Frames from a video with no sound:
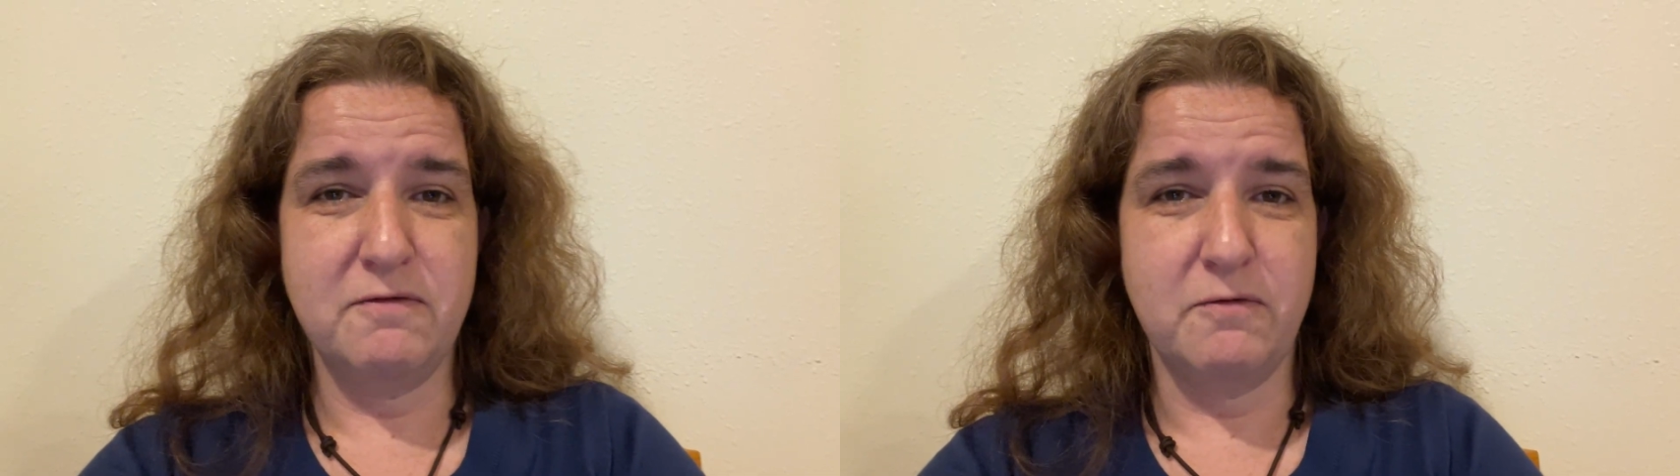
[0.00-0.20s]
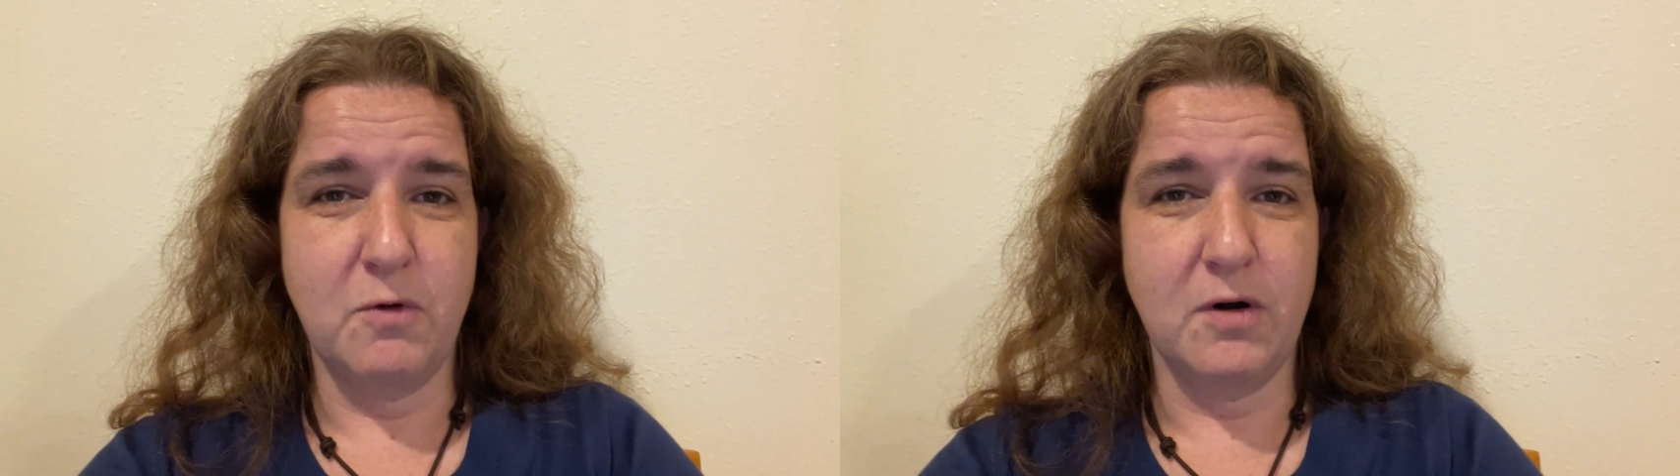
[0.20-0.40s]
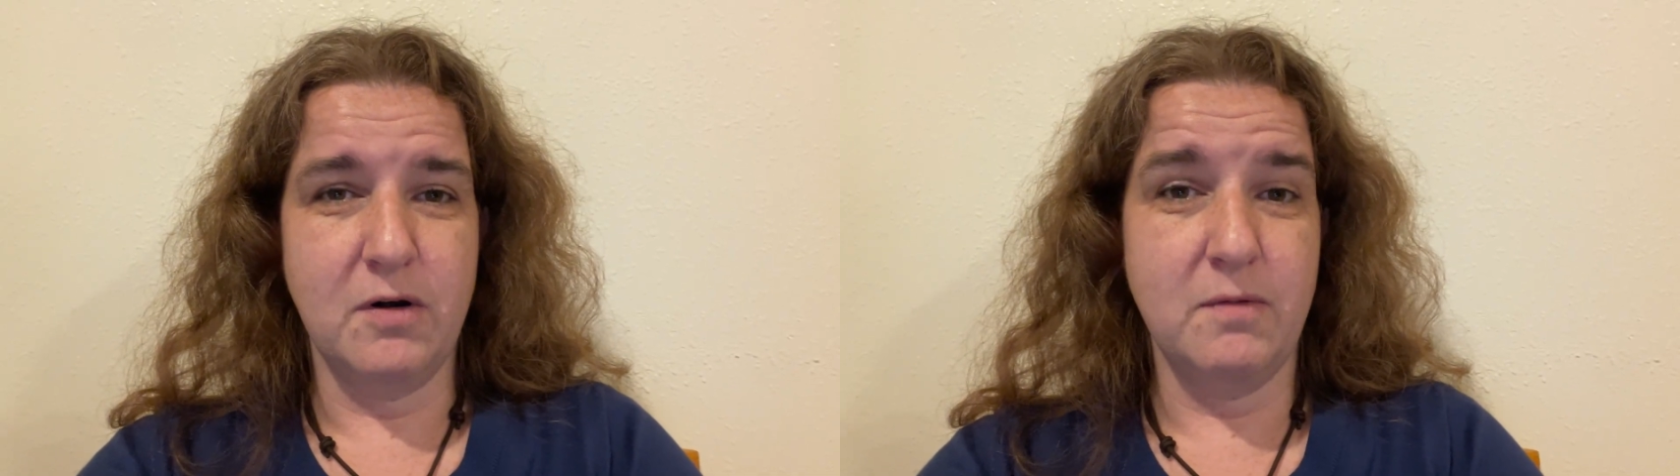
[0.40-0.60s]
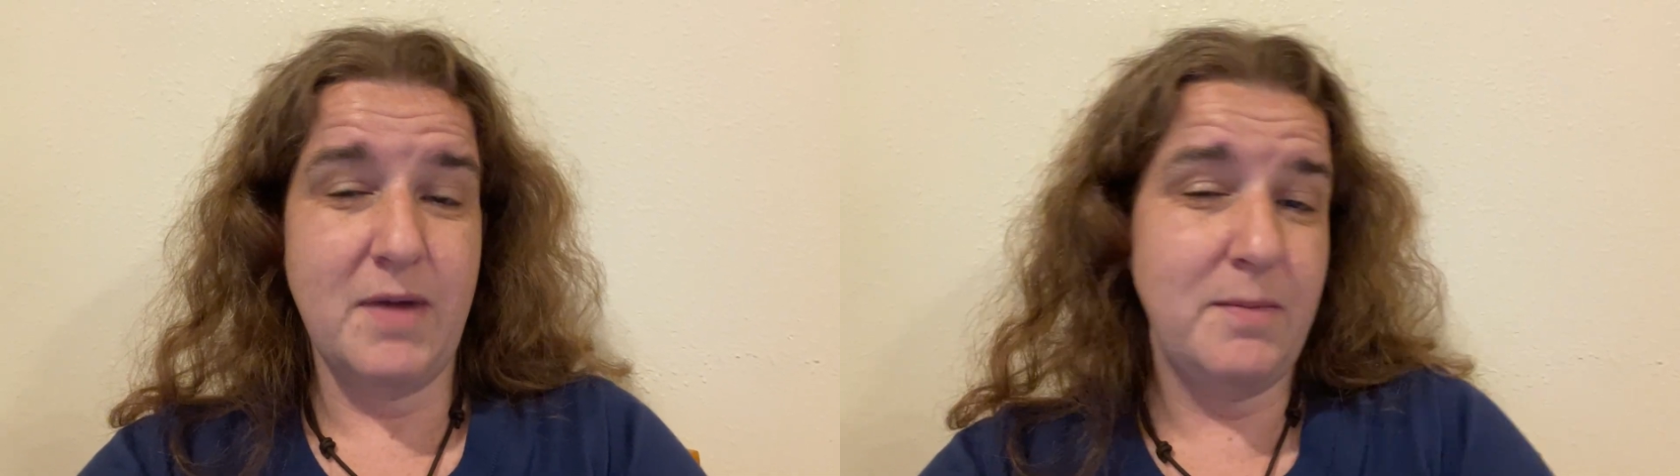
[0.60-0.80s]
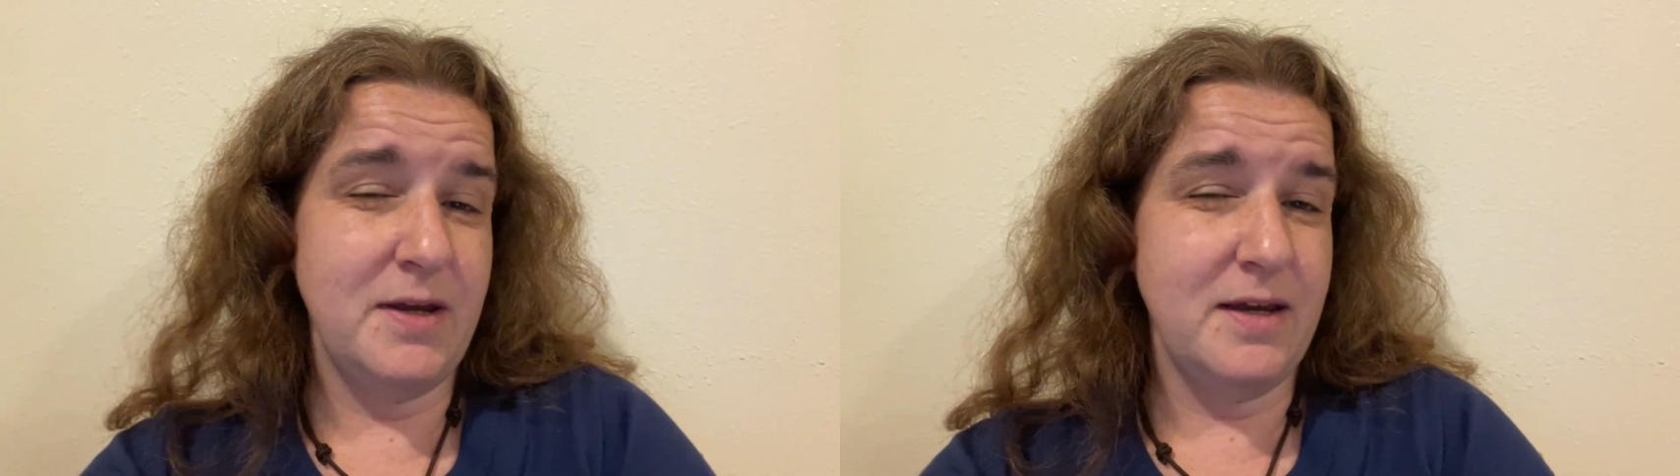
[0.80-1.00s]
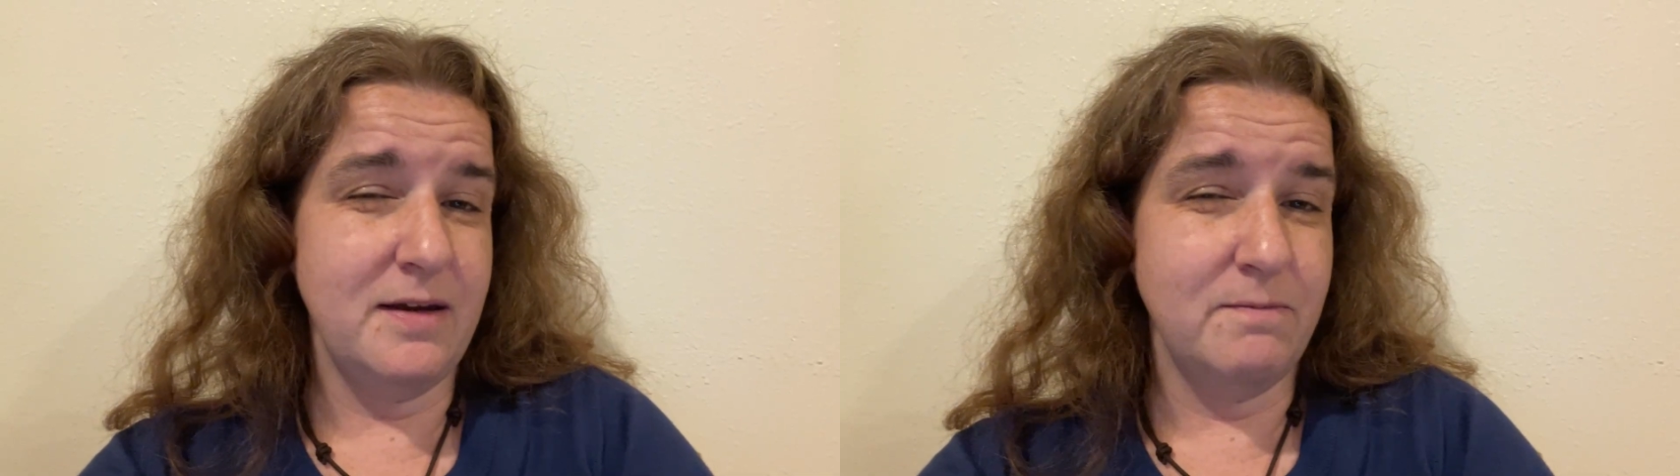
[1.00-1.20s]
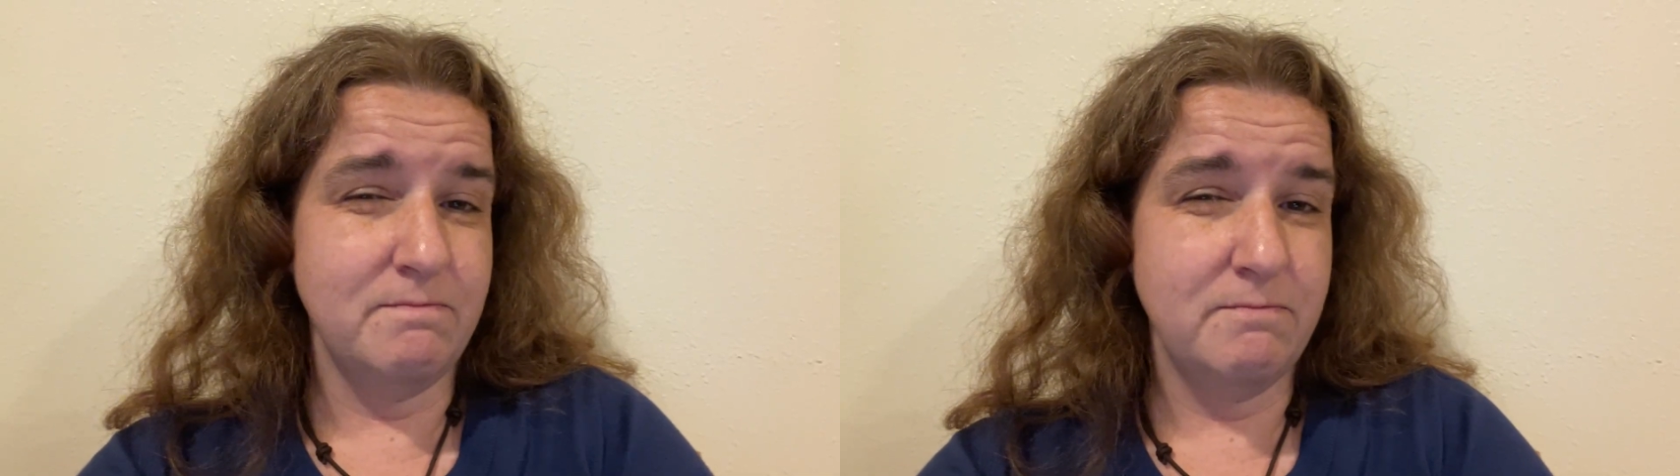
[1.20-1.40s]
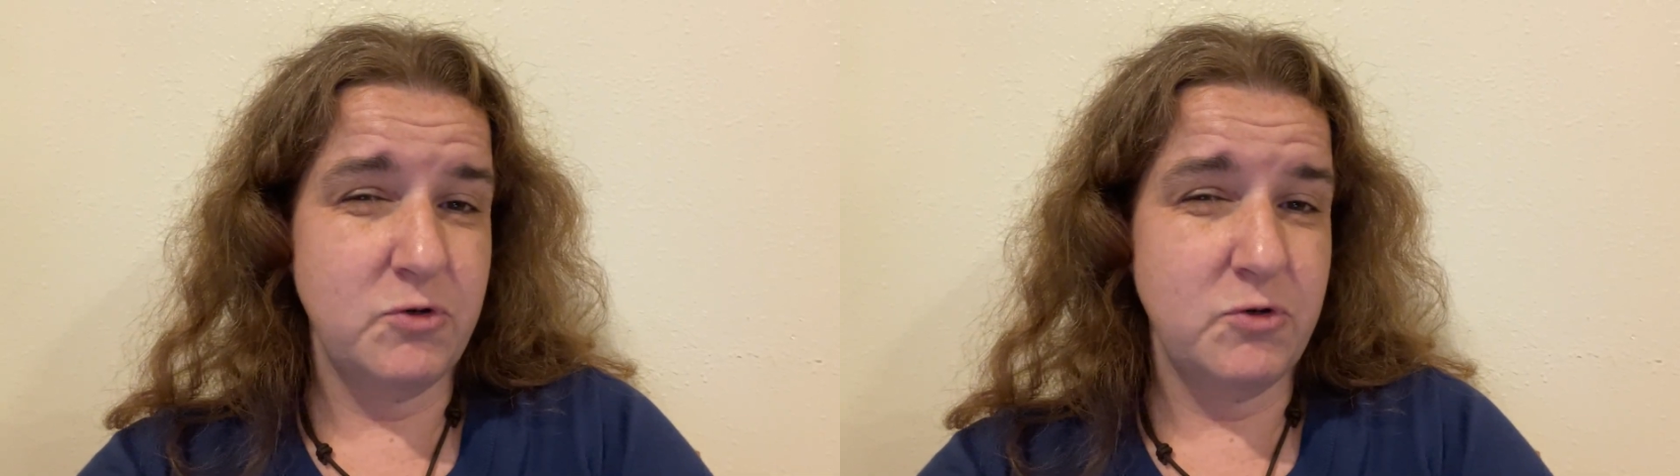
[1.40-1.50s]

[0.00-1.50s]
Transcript: for maybe